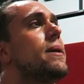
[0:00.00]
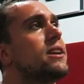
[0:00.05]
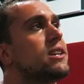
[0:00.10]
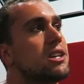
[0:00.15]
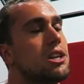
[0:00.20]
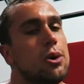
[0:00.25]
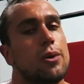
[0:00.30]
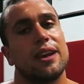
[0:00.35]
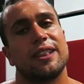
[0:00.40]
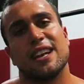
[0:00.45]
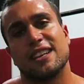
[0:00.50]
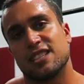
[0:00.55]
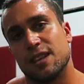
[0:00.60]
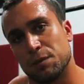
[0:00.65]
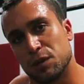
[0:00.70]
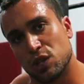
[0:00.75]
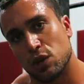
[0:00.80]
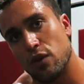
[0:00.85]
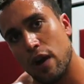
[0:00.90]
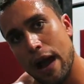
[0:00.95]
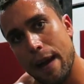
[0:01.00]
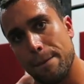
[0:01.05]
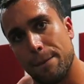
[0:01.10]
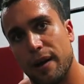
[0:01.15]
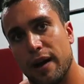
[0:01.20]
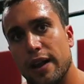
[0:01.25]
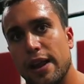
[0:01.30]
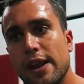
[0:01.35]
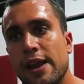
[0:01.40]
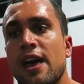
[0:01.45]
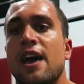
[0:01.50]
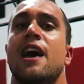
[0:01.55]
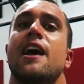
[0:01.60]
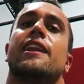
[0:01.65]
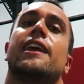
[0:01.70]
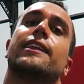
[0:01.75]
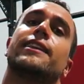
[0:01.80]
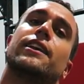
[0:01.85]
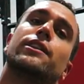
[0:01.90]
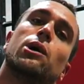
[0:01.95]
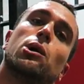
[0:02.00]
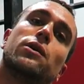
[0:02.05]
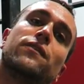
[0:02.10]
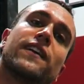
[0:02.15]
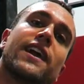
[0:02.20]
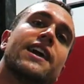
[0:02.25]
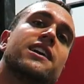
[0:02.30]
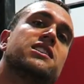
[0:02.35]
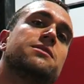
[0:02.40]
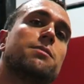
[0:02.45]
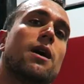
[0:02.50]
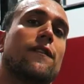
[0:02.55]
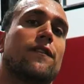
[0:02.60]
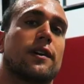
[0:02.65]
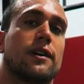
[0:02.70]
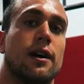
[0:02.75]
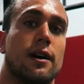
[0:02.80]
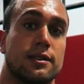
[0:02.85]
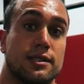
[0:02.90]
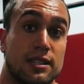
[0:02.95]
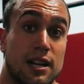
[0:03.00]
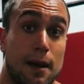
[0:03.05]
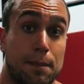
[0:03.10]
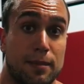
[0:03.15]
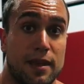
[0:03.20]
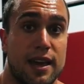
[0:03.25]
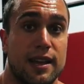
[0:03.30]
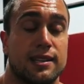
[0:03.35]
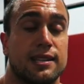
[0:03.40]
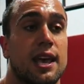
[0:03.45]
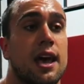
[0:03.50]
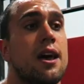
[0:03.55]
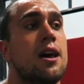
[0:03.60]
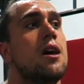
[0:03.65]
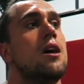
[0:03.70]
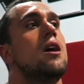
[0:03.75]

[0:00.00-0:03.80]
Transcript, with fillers: Make sure you hit that subscribe button, hit that notification bell for constant updates.